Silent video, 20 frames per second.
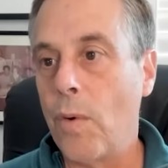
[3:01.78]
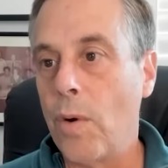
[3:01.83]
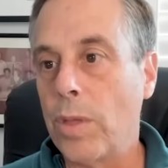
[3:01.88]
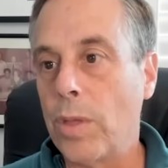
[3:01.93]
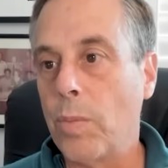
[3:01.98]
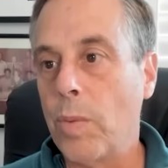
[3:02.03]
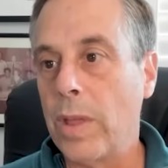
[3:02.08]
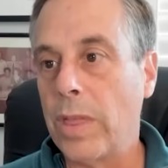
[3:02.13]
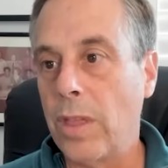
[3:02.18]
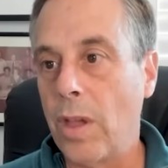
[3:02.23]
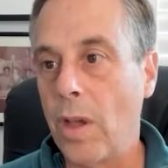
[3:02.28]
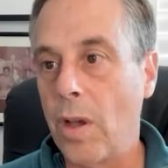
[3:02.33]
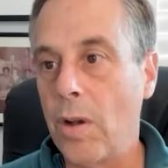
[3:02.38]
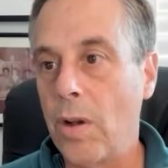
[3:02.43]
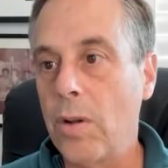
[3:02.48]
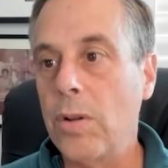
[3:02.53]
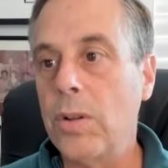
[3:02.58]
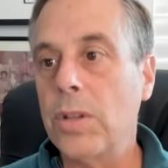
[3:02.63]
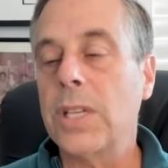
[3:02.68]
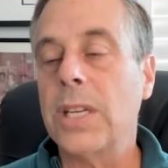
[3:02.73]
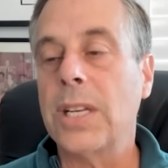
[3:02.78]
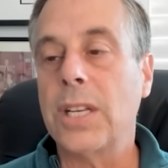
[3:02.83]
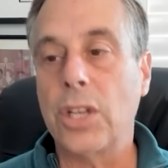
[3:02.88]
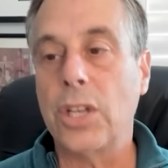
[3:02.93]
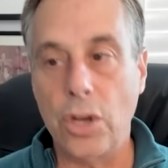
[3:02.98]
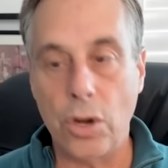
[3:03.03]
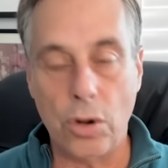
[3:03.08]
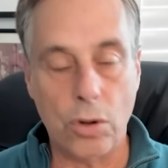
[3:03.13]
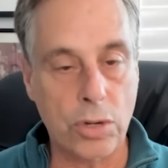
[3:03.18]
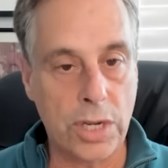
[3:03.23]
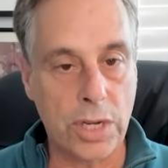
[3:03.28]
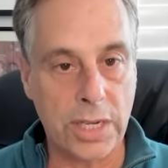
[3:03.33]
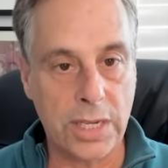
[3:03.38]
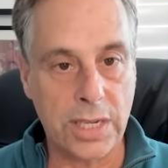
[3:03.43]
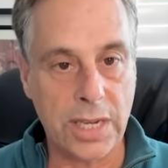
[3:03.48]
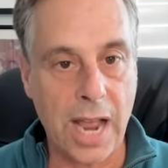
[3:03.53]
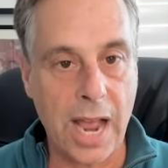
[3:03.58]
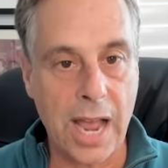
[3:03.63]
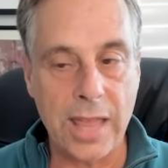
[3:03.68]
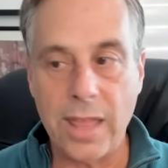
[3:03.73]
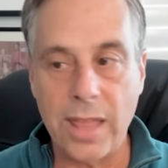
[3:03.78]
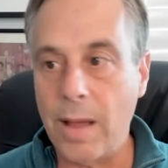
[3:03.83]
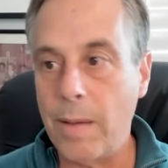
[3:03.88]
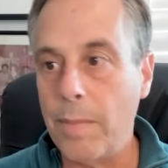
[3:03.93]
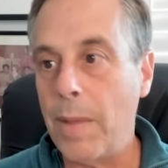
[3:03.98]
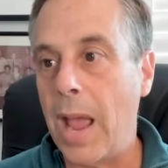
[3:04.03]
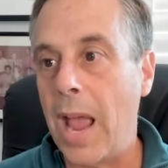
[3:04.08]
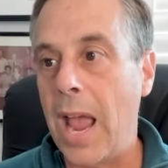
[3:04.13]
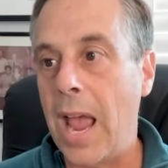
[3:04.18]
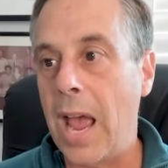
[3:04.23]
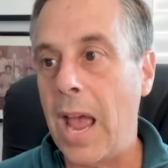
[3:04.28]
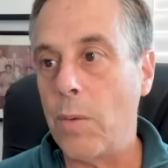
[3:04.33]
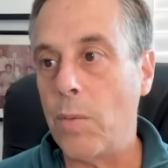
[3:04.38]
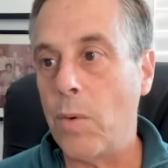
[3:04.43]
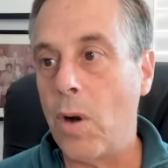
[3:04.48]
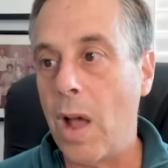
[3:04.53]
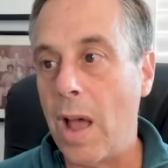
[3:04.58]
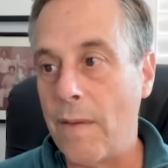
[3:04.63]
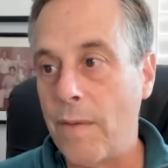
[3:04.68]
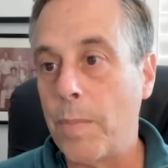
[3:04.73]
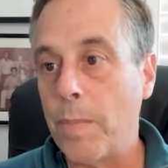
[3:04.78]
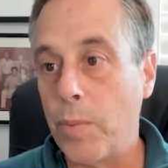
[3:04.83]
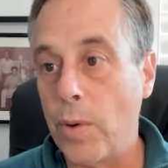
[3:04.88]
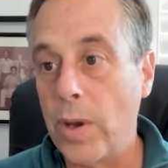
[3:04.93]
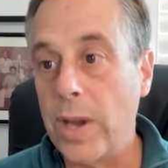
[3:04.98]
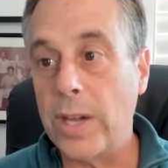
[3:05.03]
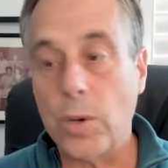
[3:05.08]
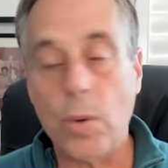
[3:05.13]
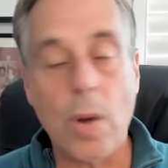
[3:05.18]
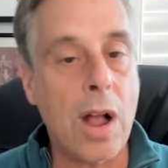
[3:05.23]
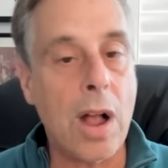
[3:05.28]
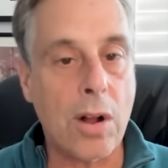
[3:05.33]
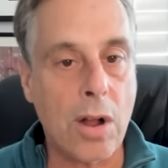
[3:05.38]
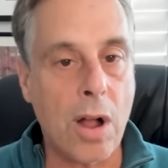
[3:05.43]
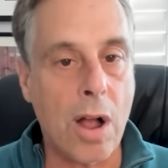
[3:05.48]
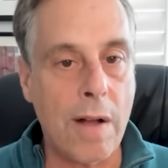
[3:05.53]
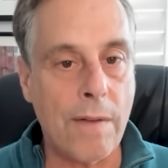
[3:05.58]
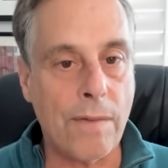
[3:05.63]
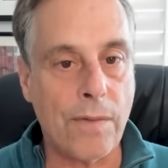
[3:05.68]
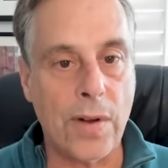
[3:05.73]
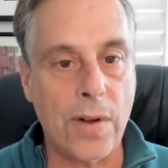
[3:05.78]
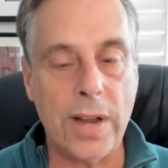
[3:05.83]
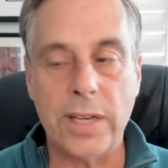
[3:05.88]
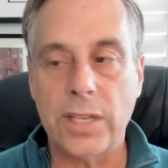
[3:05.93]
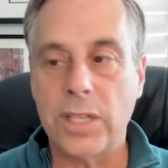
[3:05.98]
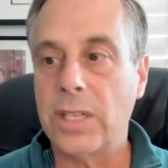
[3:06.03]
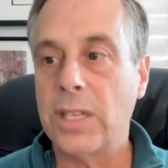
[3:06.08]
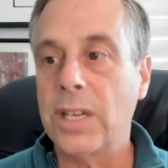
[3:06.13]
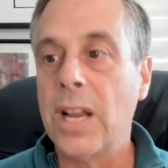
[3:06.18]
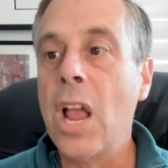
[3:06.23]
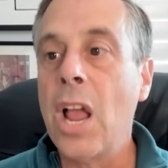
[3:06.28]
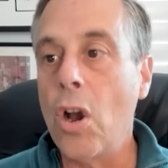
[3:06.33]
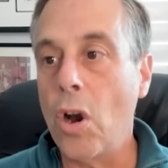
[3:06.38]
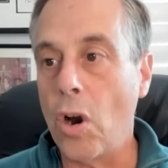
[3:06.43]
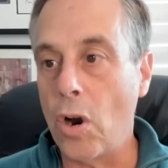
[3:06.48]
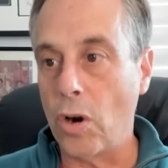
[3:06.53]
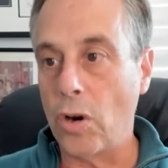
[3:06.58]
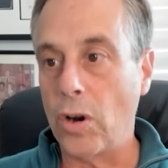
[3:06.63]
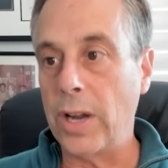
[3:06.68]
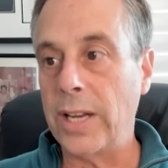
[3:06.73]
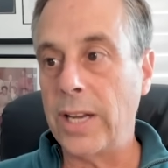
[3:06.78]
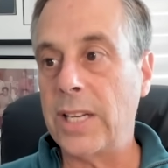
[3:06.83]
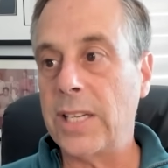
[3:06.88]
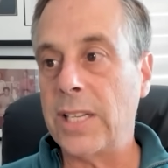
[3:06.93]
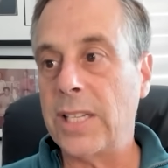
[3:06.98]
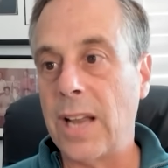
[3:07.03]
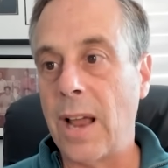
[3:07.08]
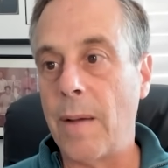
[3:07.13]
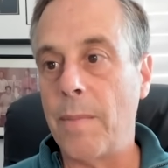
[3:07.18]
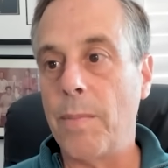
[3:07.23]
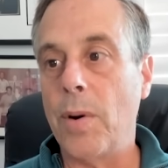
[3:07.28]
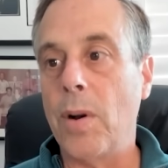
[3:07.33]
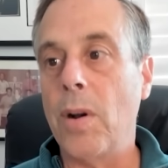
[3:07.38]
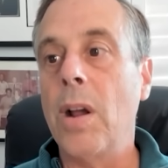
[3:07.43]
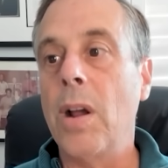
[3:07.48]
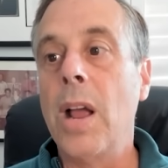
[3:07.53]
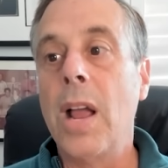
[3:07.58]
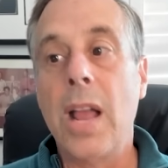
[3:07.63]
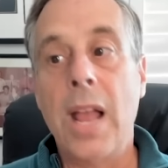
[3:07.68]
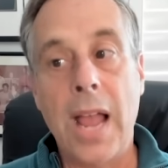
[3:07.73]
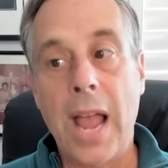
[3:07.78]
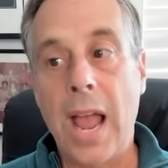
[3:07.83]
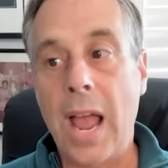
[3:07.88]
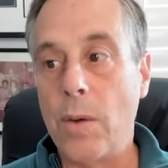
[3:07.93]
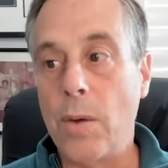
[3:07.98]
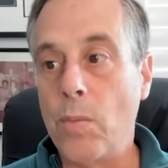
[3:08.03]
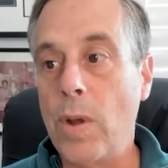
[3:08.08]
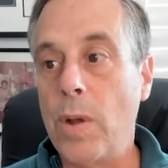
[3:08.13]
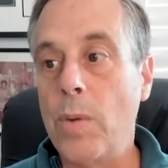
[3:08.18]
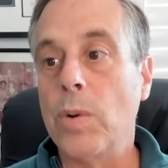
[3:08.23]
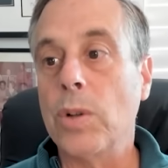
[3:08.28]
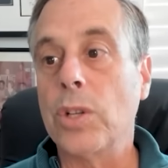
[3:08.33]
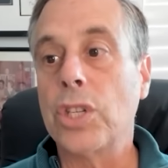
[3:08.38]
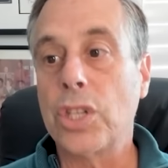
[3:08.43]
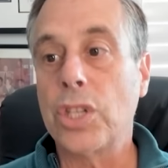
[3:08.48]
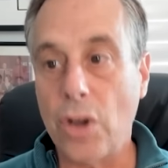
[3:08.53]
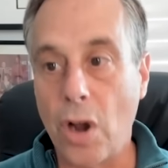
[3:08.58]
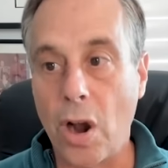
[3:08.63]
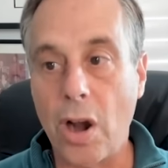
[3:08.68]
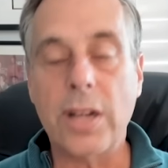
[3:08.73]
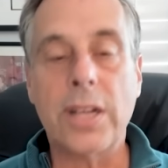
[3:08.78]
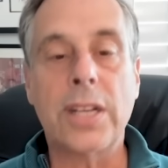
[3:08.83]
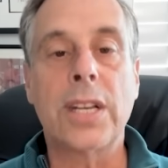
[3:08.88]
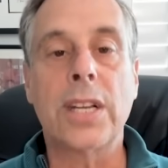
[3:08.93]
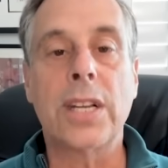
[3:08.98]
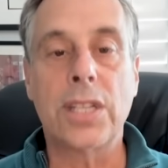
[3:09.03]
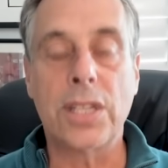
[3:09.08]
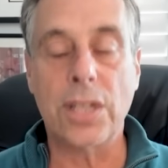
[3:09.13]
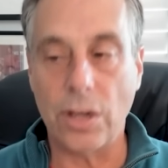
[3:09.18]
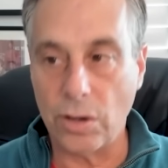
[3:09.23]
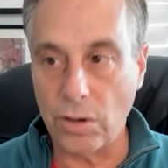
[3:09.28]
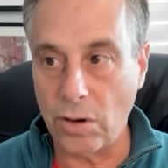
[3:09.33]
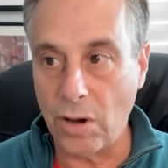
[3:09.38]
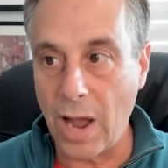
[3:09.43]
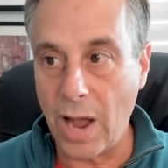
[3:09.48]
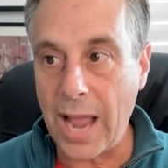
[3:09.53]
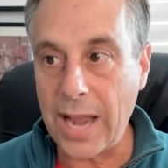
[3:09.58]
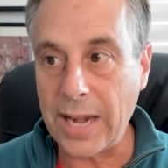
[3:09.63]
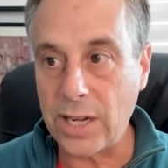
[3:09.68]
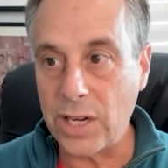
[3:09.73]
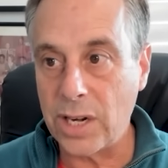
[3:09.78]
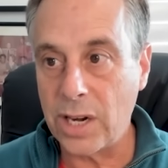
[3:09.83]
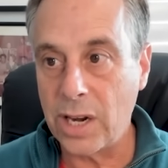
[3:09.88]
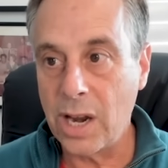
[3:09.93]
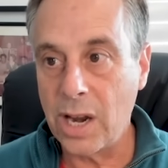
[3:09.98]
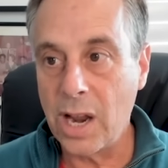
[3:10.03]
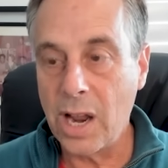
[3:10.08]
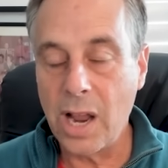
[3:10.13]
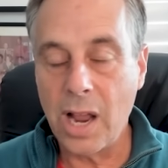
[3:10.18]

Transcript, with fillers: forth with those, you'll decide them, and we'll have a pretrial conference early December, and we will start to select